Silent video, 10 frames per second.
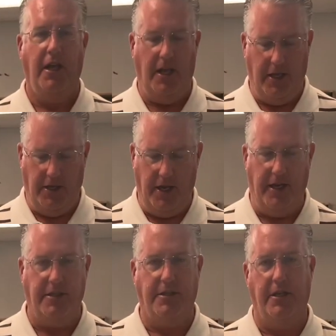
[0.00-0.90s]
and
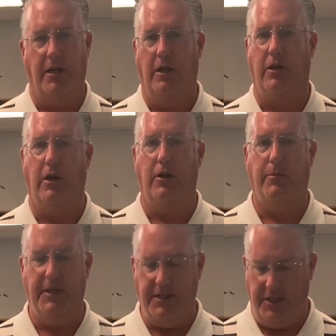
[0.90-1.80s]
yes. It'll look a little
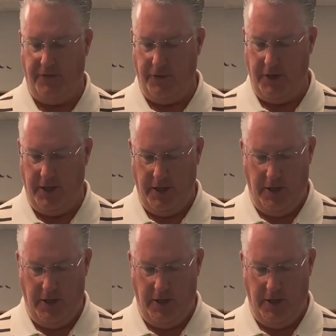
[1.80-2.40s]
bit different.